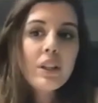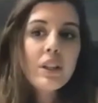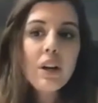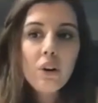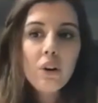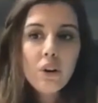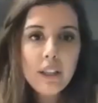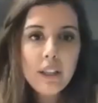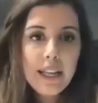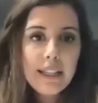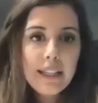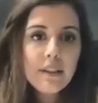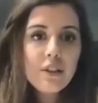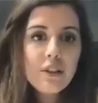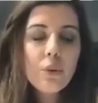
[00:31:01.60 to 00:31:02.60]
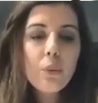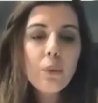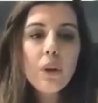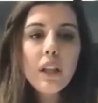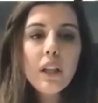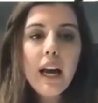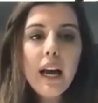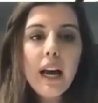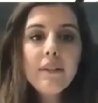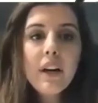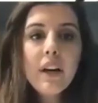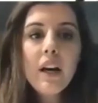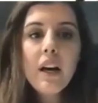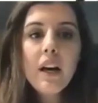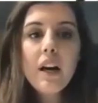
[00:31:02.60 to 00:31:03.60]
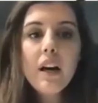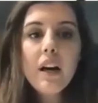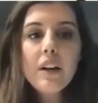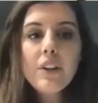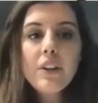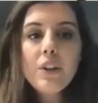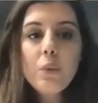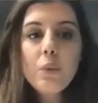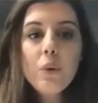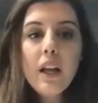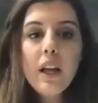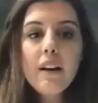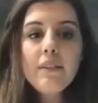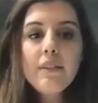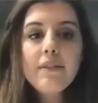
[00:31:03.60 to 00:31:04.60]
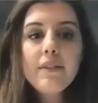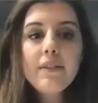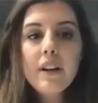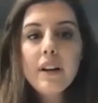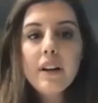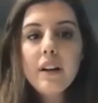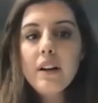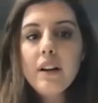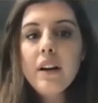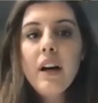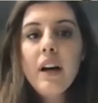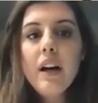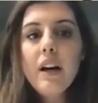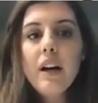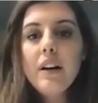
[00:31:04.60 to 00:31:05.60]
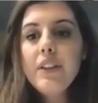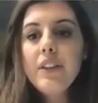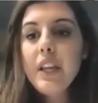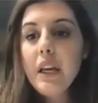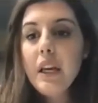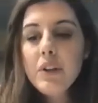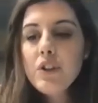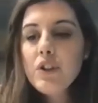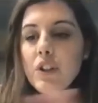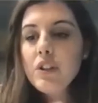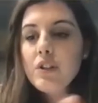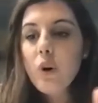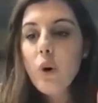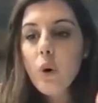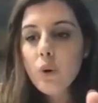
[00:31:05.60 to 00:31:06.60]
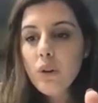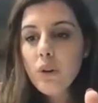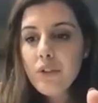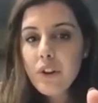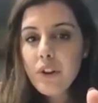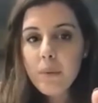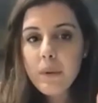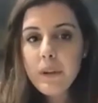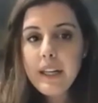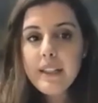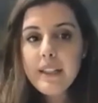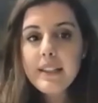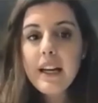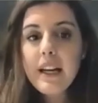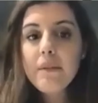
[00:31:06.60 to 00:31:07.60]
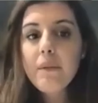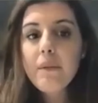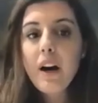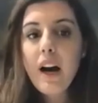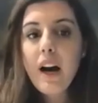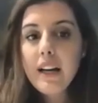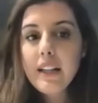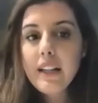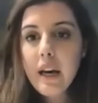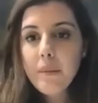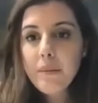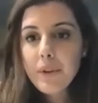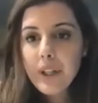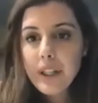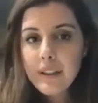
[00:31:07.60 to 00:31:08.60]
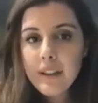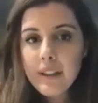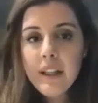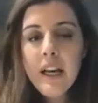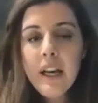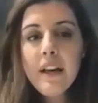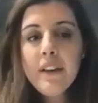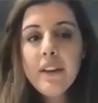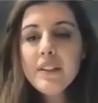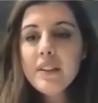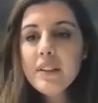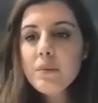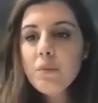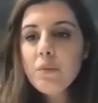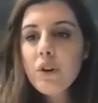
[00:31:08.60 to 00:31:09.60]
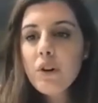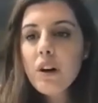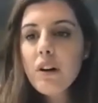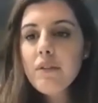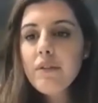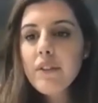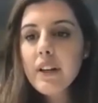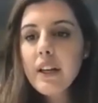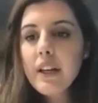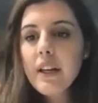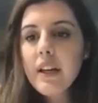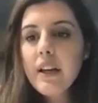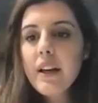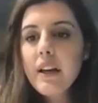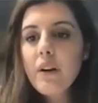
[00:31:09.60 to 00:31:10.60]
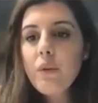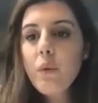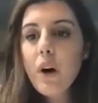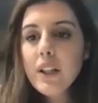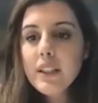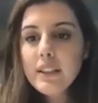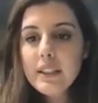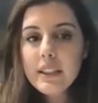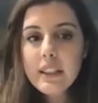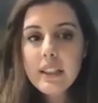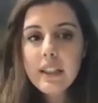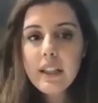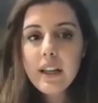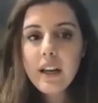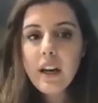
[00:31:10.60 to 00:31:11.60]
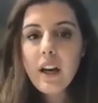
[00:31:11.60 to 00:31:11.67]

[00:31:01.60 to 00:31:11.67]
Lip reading: or lens, you will have the images all over the place and highly aberrated. This is more of a qualitative